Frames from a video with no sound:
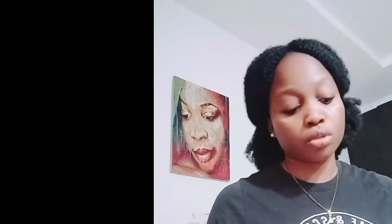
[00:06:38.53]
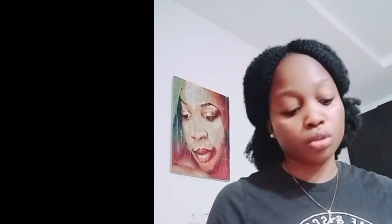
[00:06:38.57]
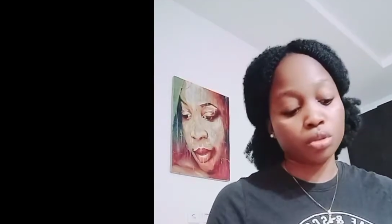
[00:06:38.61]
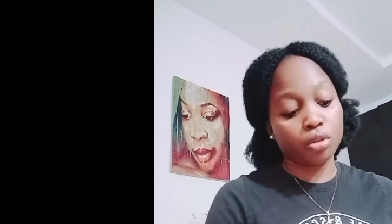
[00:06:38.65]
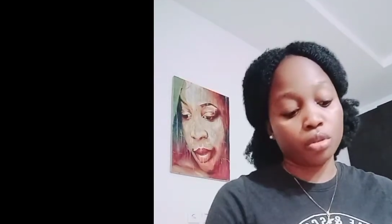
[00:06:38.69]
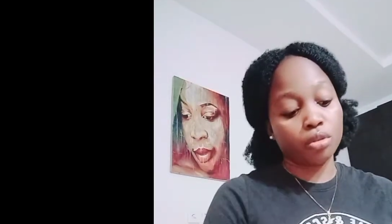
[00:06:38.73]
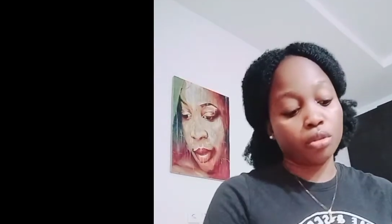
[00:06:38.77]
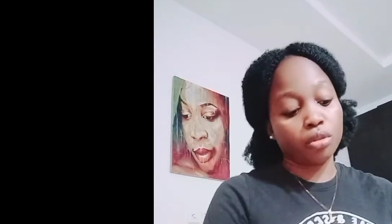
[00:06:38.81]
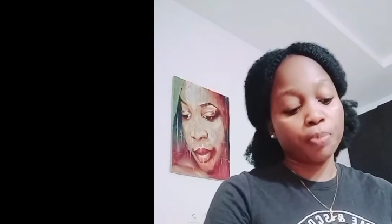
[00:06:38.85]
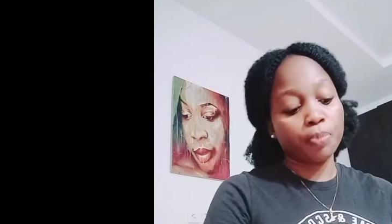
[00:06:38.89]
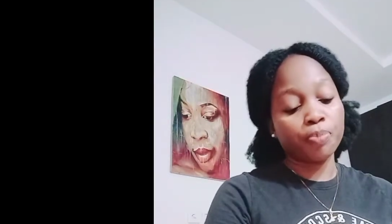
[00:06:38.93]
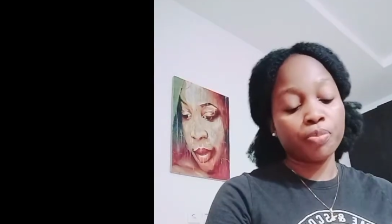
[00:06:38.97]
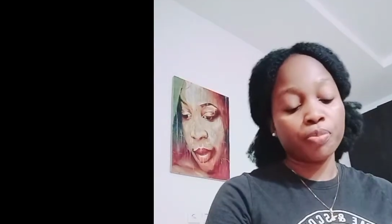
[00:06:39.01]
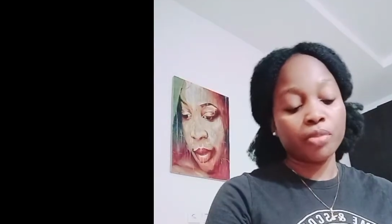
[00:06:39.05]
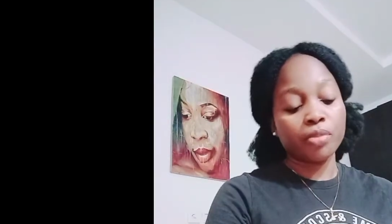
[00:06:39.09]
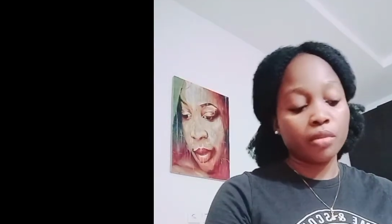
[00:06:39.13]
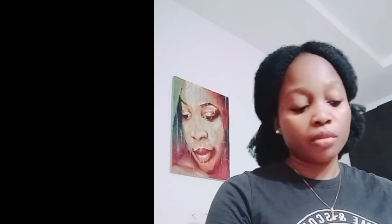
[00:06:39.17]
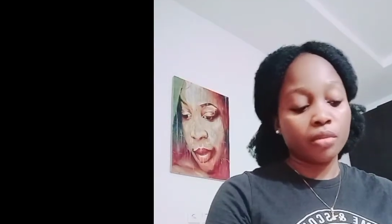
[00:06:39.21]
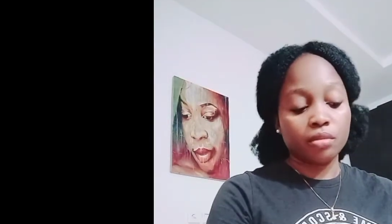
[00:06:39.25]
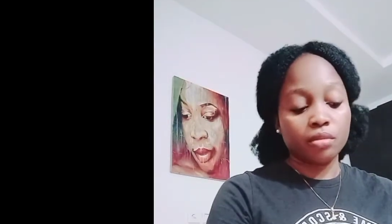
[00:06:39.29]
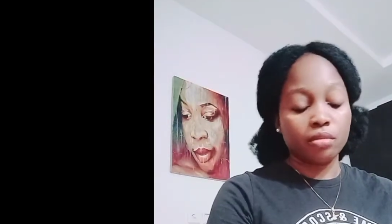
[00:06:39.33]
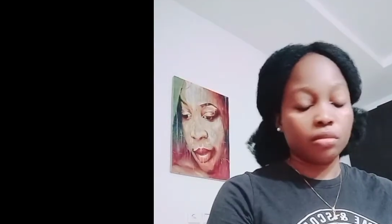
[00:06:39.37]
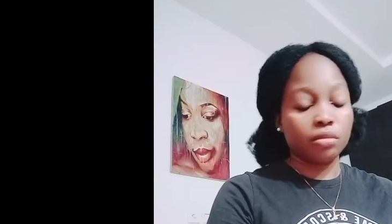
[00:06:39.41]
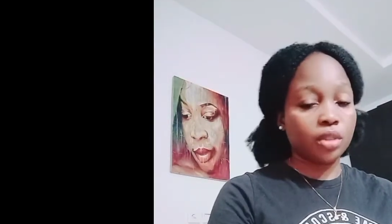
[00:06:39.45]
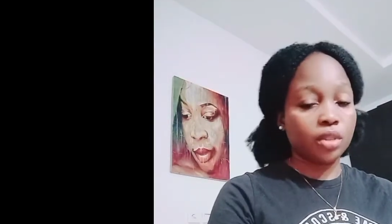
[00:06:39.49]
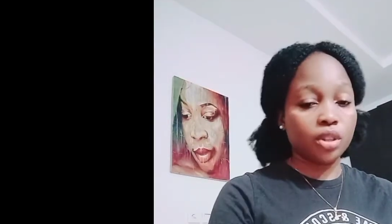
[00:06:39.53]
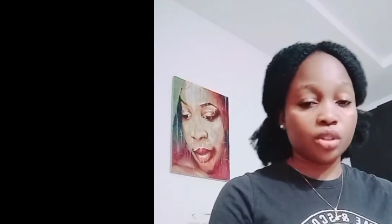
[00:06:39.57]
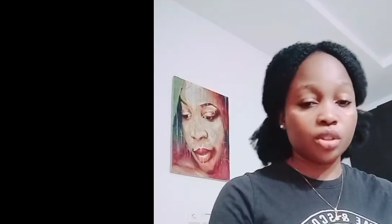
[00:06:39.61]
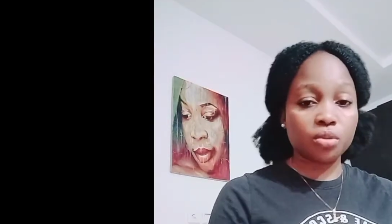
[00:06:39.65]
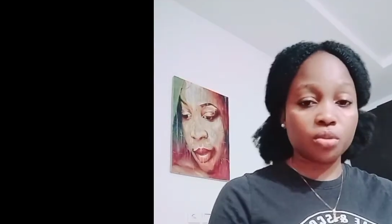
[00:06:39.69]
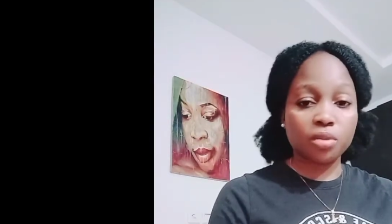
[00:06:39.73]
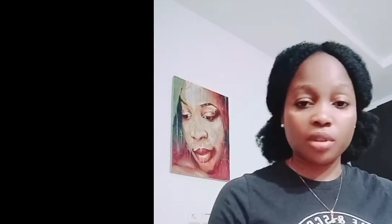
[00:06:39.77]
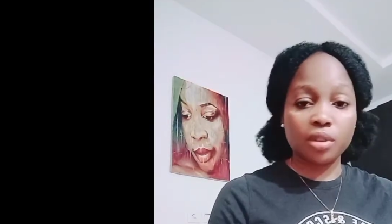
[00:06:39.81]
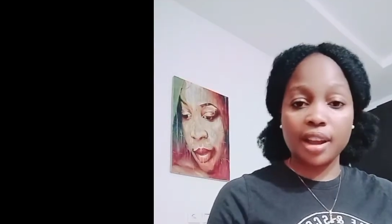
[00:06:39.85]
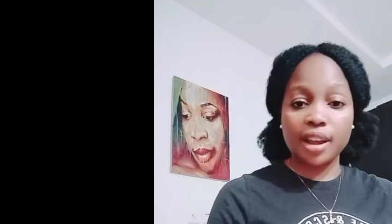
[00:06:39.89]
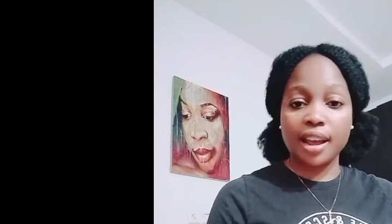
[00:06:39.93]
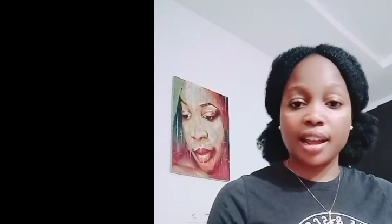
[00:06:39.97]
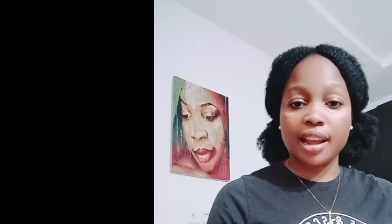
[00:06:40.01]
So
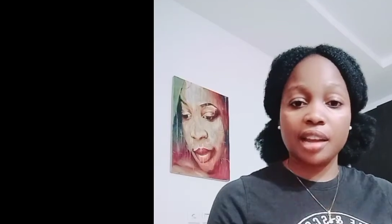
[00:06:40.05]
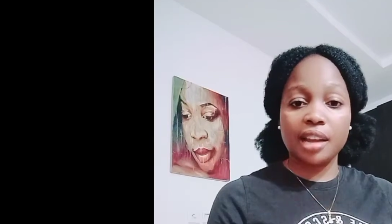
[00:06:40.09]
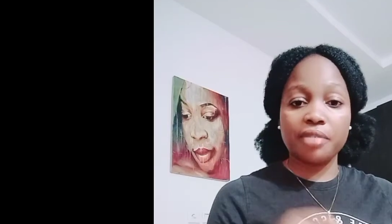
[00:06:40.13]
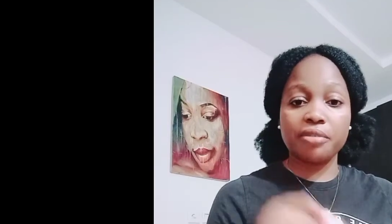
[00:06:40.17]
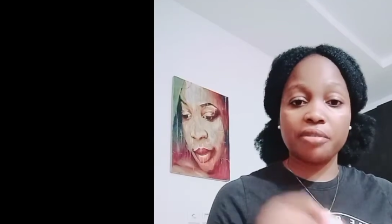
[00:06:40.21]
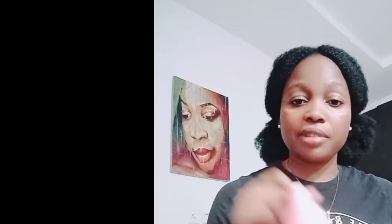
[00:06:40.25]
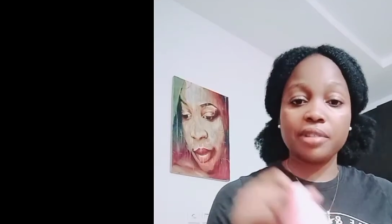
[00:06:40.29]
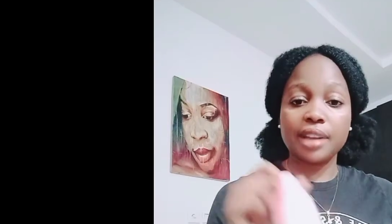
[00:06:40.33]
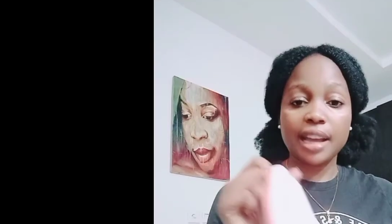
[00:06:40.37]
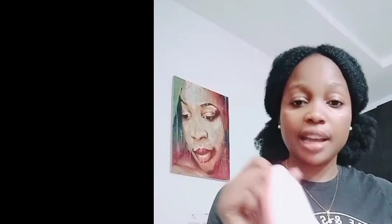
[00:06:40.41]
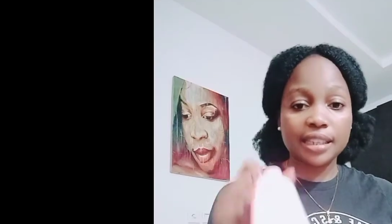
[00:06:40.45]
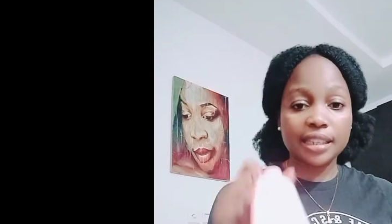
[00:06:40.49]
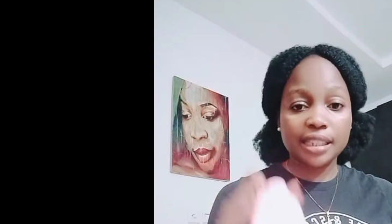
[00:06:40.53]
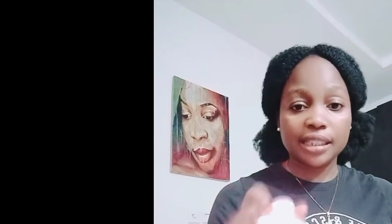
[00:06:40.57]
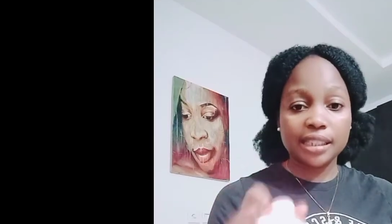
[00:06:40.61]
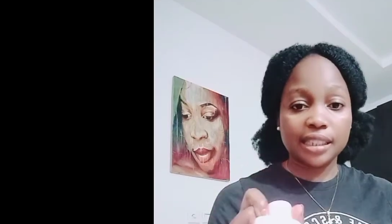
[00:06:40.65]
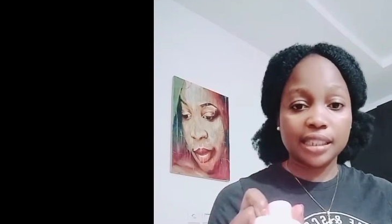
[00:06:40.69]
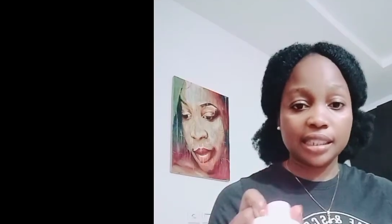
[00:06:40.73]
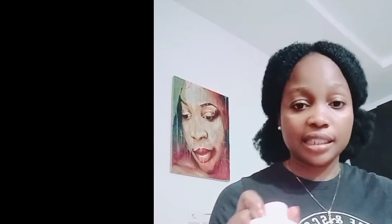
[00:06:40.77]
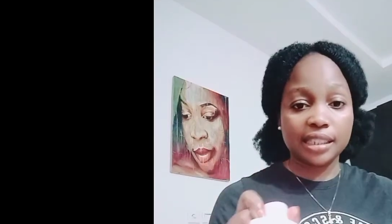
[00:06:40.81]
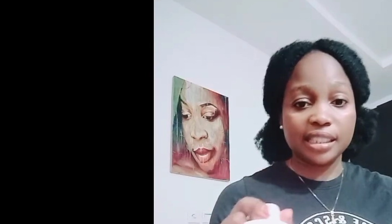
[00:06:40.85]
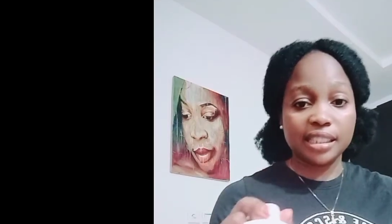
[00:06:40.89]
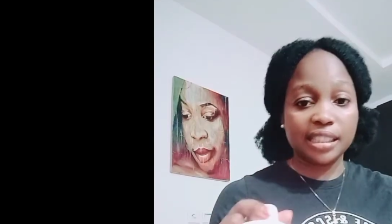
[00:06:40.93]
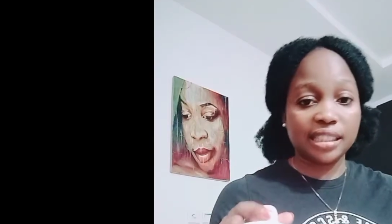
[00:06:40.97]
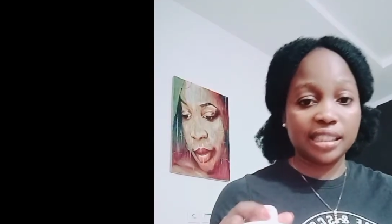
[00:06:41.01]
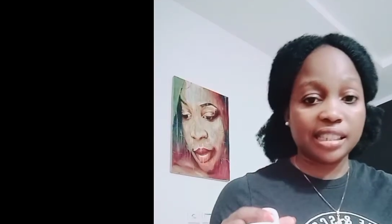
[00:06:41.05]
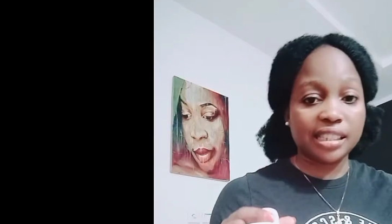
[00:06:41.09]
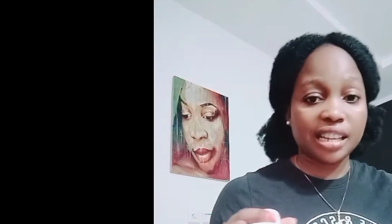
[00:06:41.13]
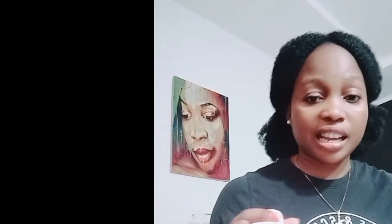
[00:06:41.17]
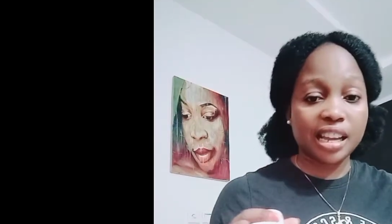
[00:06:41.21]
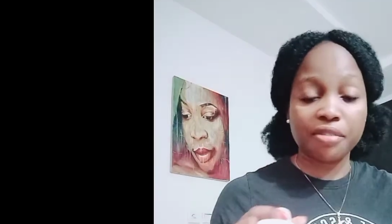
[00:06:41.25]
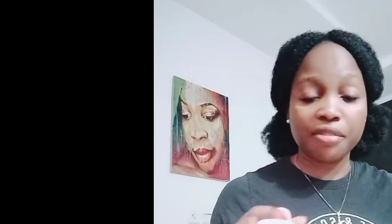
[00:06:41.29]
this one, I haven't added anything.